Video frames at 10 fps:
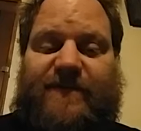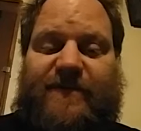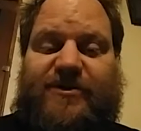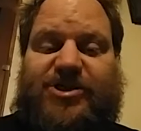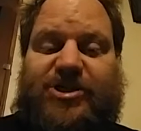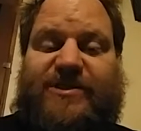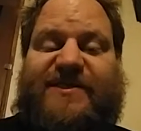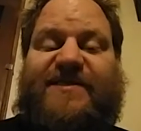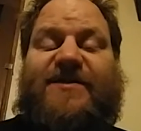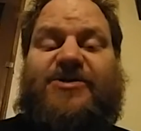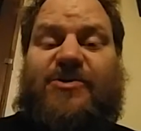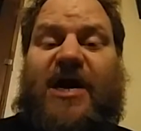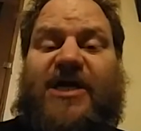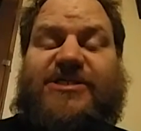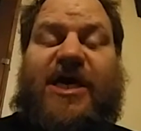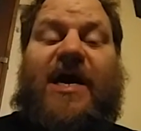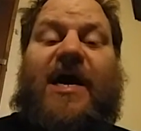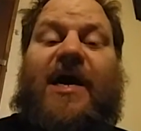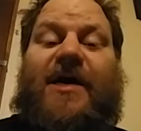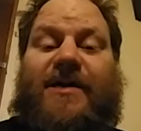Their shit's in the trash,
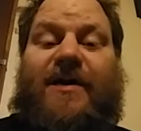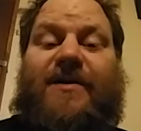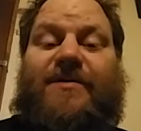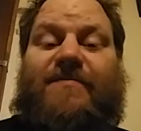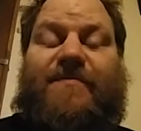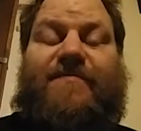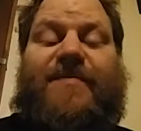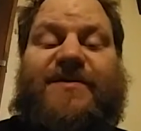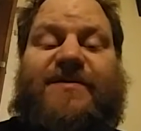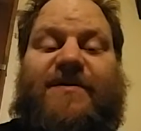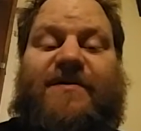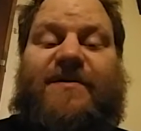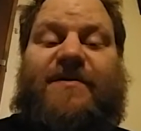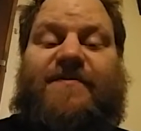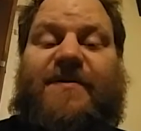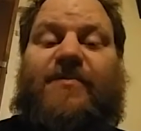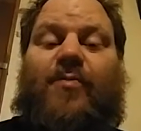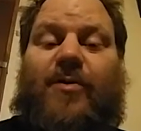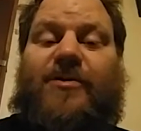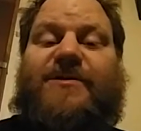and basically, if it
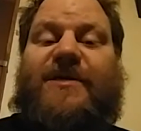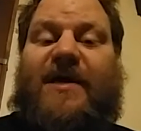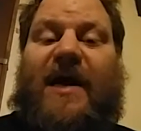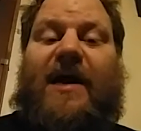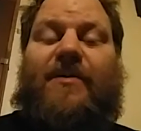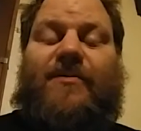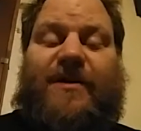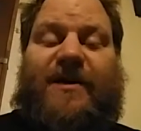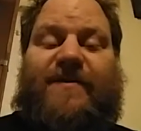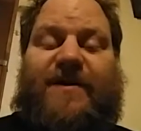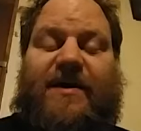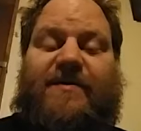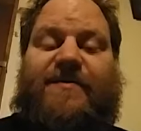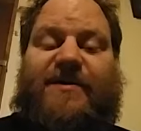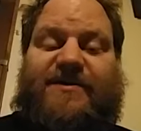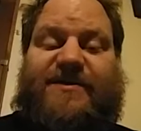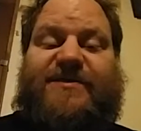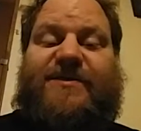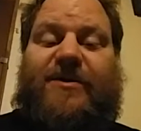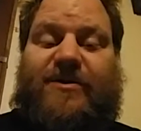worked it out and the evidence
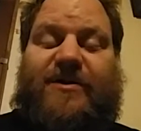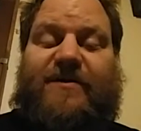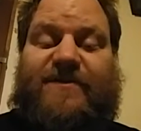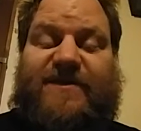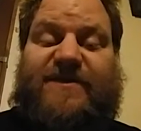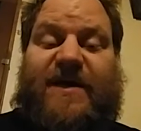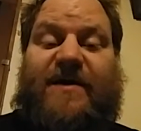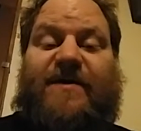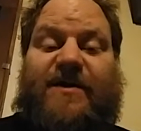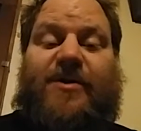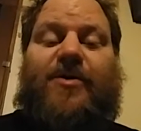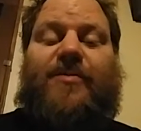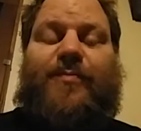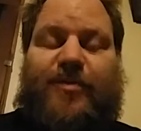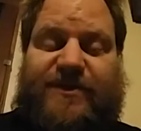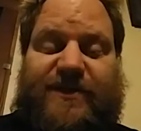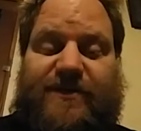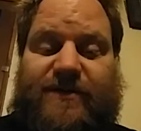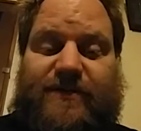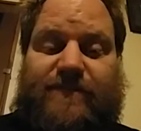is good enough to stand, they'd go to prison.